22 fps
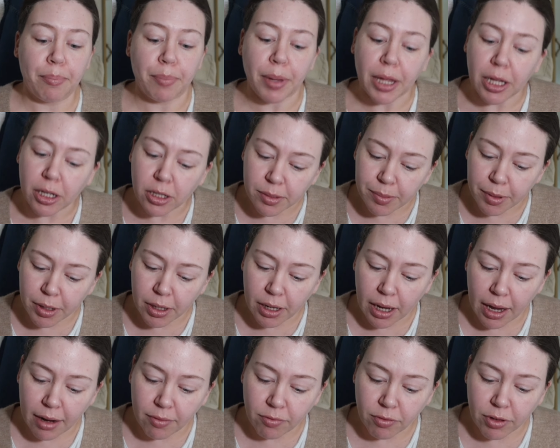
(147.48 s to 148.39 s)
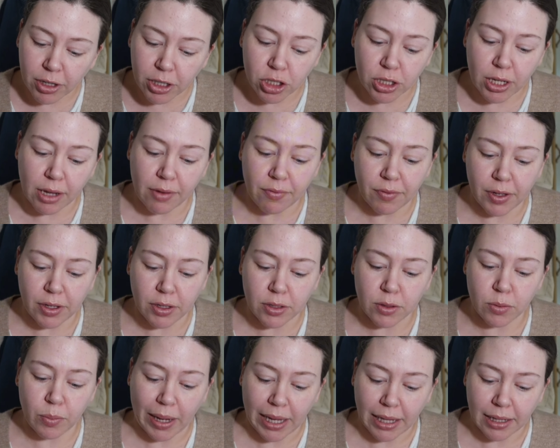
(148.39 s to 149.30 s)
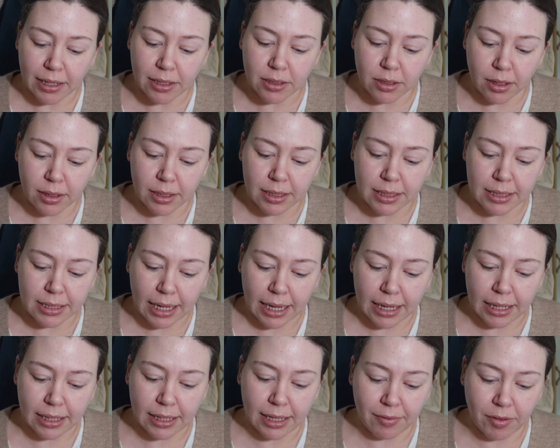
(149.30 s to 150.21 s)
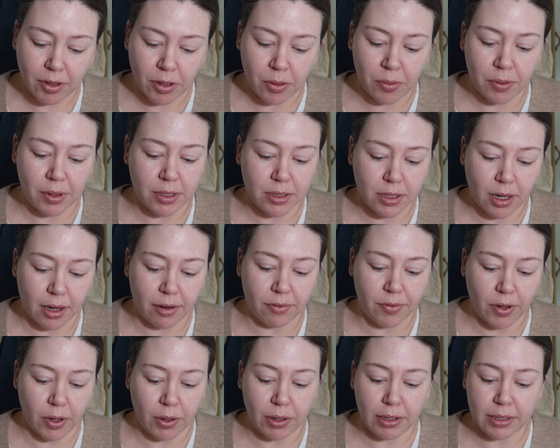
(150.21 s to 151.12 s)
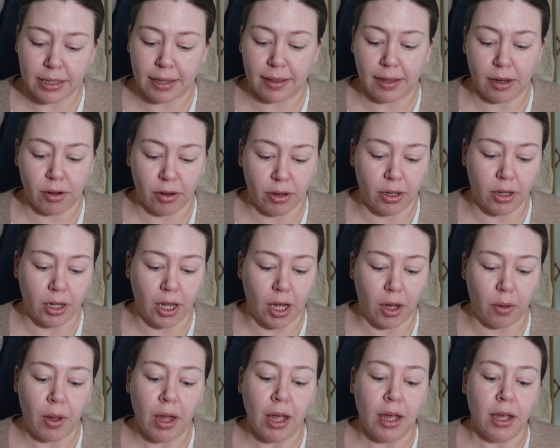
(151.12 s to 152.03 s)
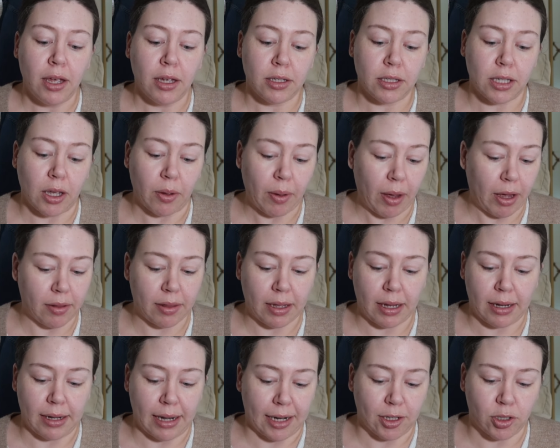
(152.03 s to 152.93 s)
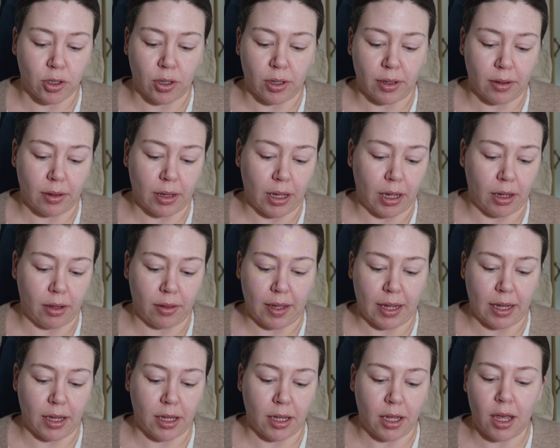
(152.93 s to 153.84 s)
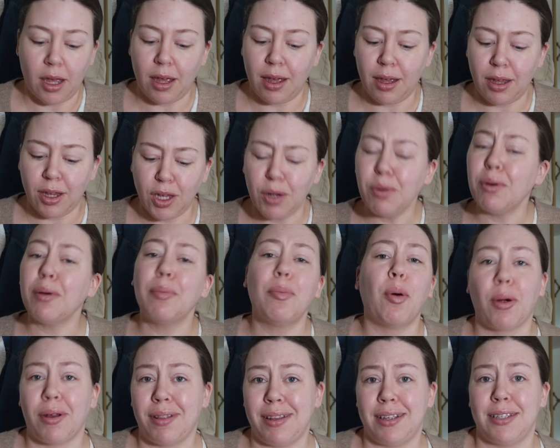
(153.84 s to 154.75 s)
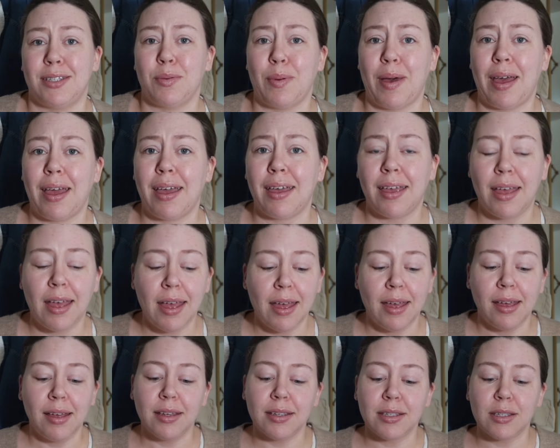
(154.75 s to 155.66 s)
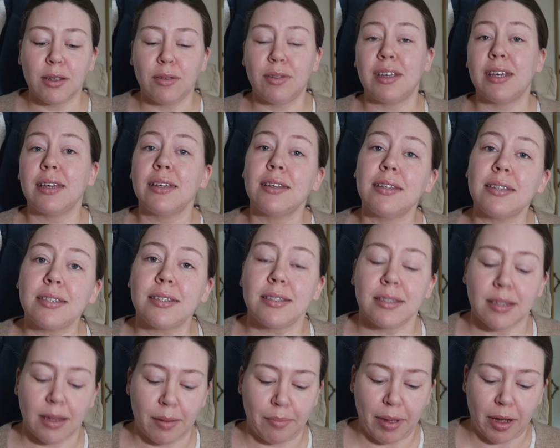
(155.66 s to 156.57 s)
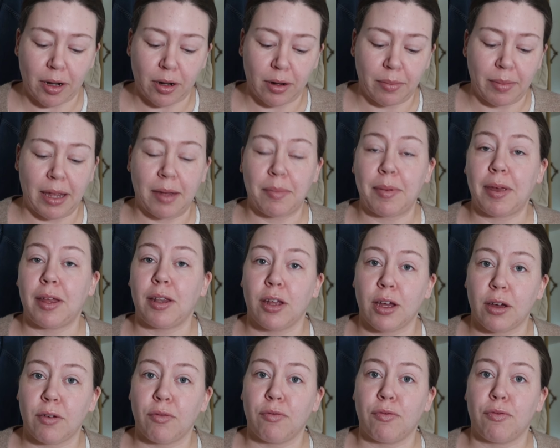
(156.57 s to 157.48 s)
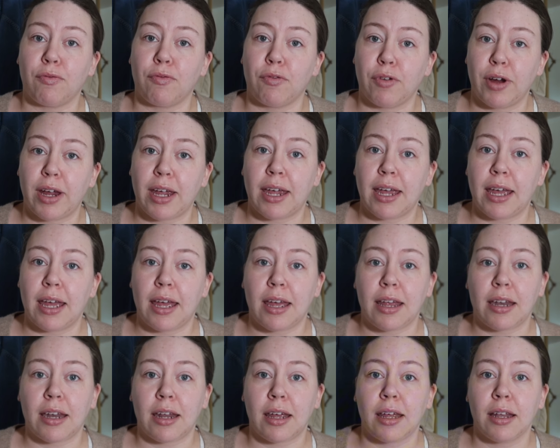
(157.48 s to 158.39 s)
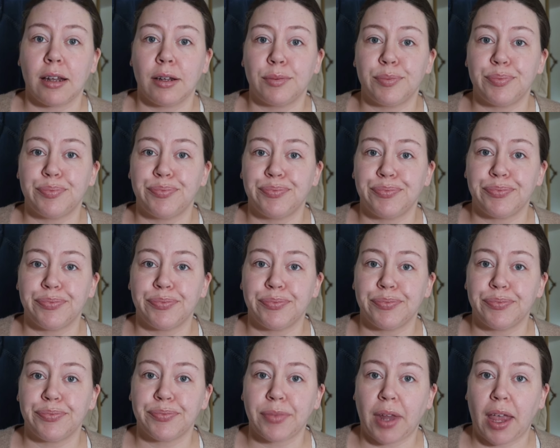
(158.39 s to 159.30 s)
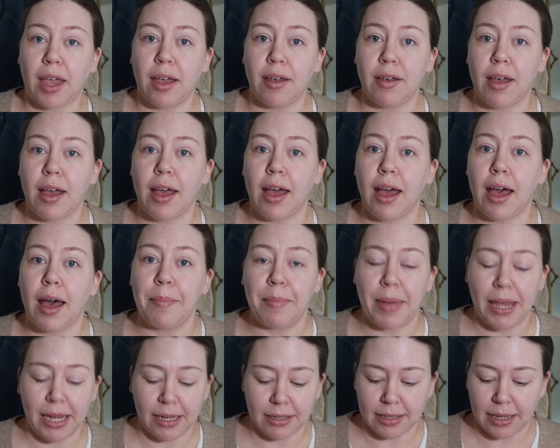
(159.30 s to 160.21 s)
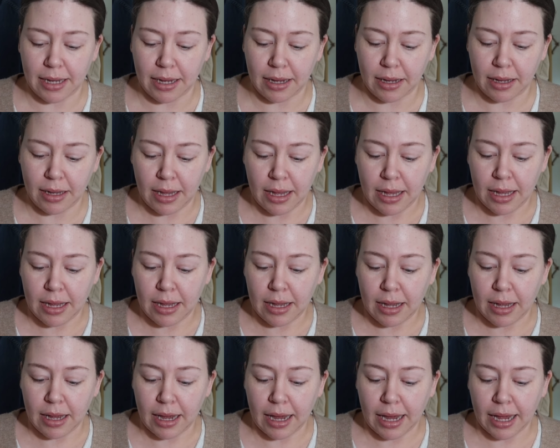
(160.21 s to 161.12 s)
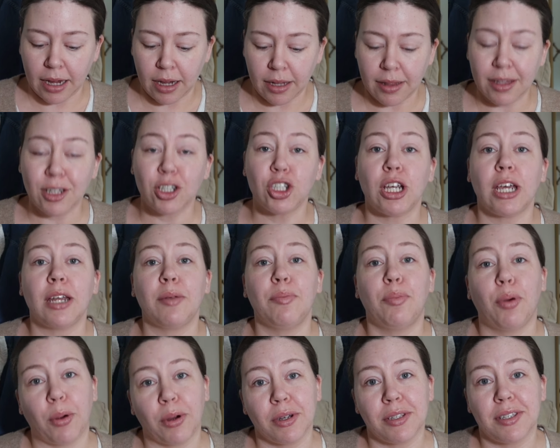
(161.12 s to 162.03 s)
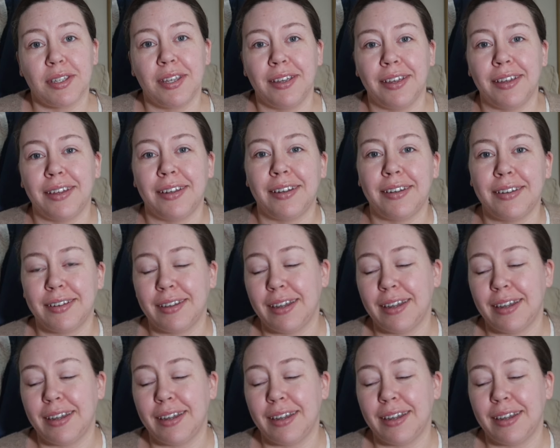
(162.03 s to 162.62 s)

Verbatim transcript: buildable coverage that feels weightless on the skin, leaving you with a soft focus, ethereal glow. So healthy and natural though. think You were born this way. So this better make me look freaking amazing. I got the shade Porcelain.